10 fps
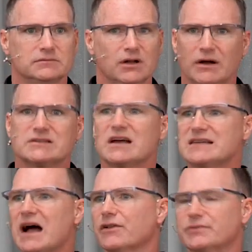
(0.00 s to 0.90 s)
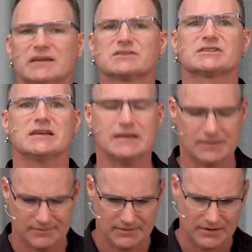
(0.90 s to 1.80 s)
No, that's idolatry. That's
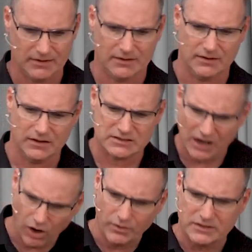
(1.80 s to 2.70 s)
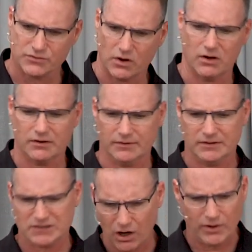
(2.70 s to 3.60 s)
sin. That's always wrong.
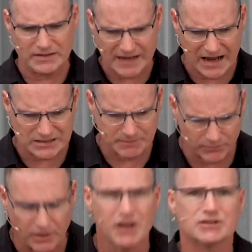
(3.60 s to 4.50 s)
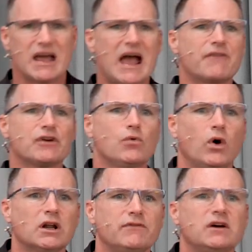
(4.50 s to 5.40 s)
It's always has been wrong. To every
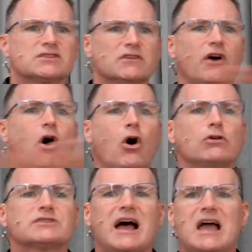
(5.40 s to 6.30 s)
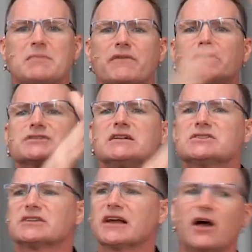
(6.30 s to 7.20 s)
one of us of all time, ever since
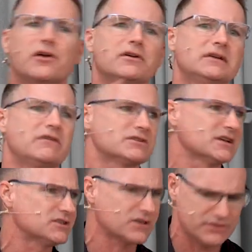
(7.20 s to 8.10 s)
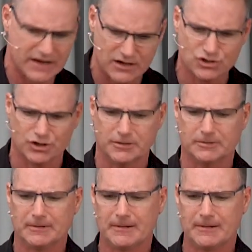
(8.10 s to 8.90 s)
the garden, ever since creation.